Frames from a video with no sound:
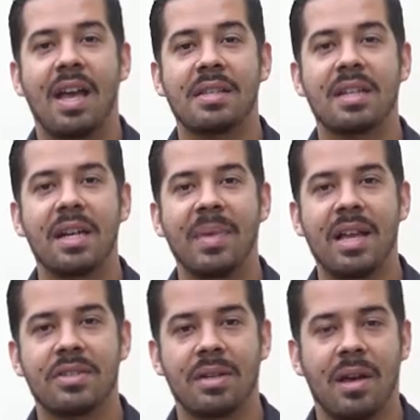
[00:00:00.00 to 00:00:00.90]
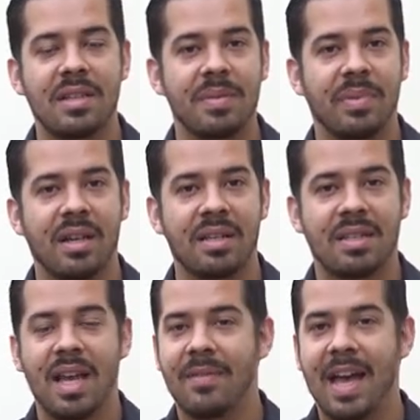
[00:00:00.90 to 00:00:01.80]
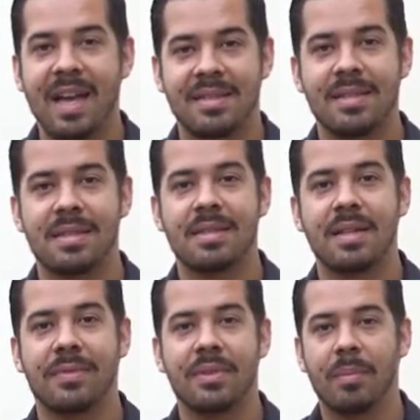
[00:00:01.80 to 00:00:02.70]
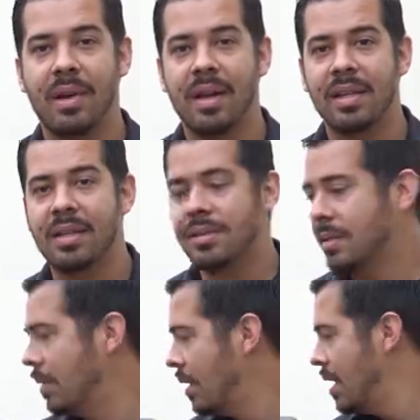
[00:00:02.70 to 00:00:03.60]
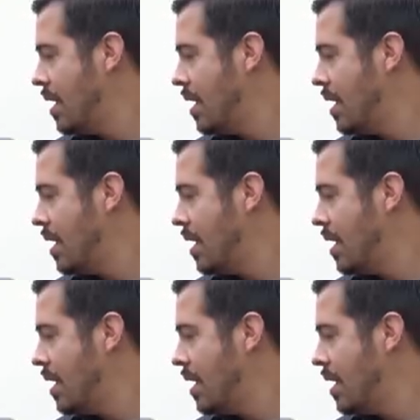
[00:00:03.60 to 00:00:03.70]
As you can imagine, all these bugs, they have acids and stuff in their bodies, so